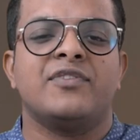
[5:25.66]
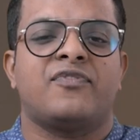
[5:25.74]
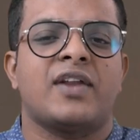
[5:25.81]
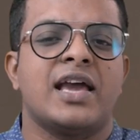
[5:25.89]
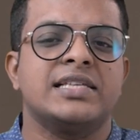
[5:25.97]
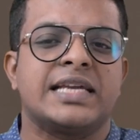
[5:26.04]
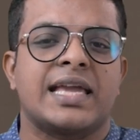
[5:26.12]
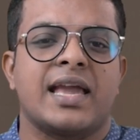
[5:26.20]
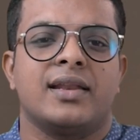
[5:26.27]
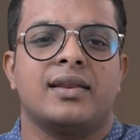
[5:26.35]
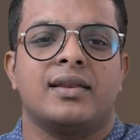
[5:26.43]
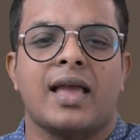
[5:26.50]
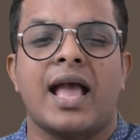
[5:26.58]
it flies
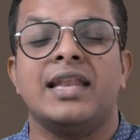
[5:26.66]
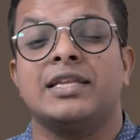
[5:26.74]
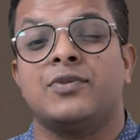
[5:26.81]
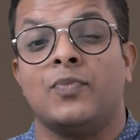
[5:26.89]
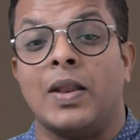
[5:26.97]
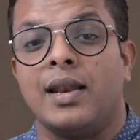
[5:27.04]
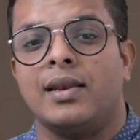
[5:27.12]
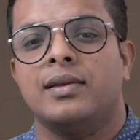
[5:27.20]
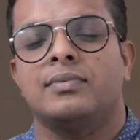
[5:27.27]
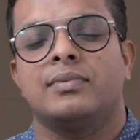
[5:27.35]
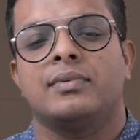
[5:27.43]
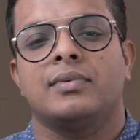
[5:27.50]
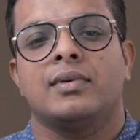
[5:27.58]
again, and it will,
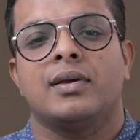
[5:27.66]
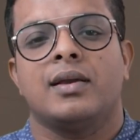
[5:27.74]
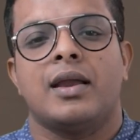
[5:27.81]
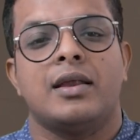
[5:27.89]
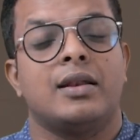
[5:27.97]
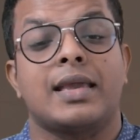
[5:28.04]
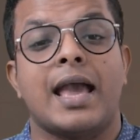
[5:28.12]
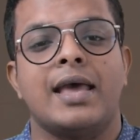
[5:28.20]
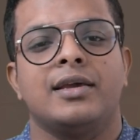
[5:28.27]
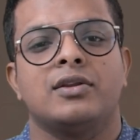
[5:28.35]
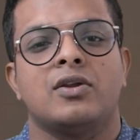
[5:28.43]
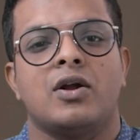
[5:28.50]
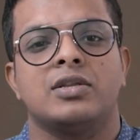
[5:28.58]
it'll
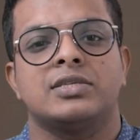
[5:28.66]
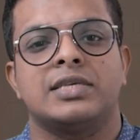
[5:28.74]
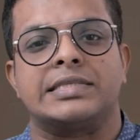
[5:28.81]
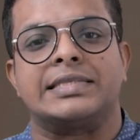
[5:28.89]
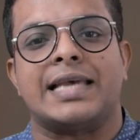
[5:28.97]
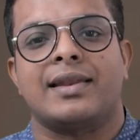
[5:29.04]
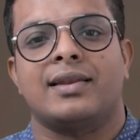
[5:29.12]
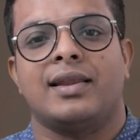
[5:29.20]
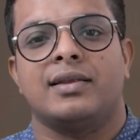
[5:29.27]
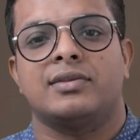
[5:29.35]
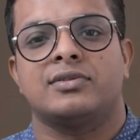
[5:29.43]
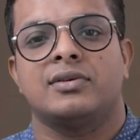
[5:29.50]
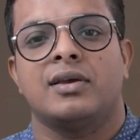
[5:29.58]
carry not just
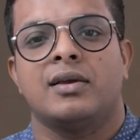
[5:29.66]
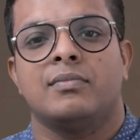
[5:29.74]
satellites,